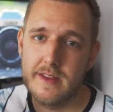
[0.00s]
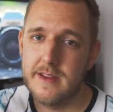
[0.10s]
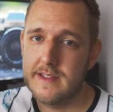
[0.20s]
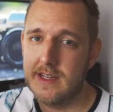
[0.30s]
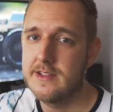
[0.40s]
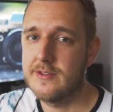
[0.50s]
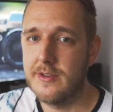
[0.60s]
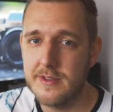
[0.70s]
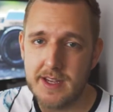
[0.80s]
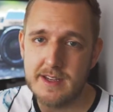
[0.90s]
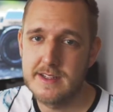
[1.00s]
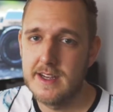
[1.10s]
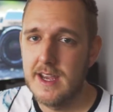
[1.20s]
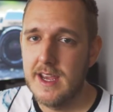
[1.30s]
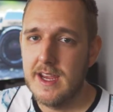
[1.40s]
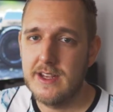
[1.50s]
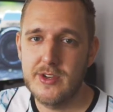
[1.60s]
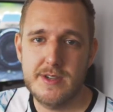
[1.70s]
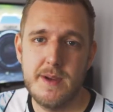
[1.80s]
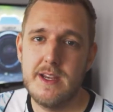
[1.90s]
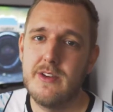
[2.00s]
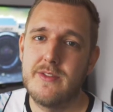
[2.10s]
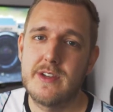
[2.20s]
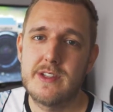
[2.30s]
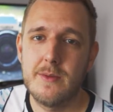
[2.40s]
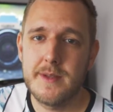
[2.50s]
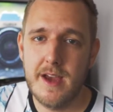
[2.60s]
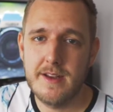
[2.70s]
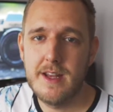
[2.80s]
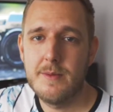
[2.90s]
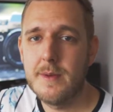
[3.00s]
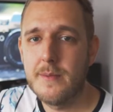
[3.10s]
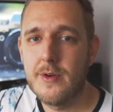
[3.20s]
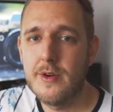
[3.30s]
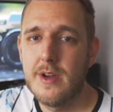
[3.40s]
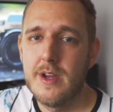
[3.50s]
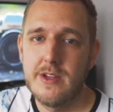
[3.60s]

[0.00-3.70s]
than the sensor on this. It just means you have to stop down a little bit more